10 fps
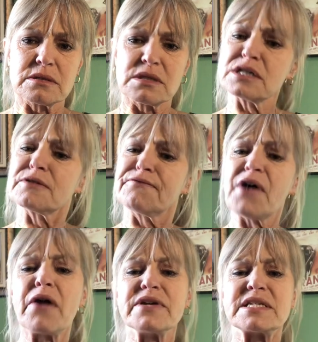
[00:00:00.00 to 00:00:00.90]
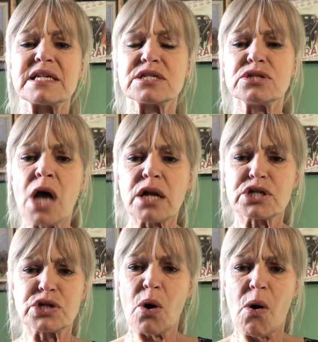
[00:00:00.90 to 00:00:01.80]
This forest is not
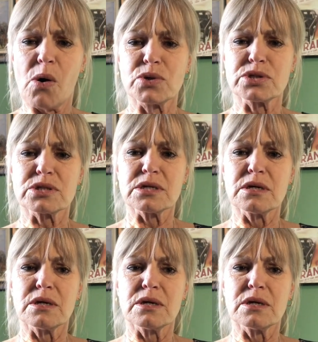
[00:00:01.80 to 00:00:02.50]
yours.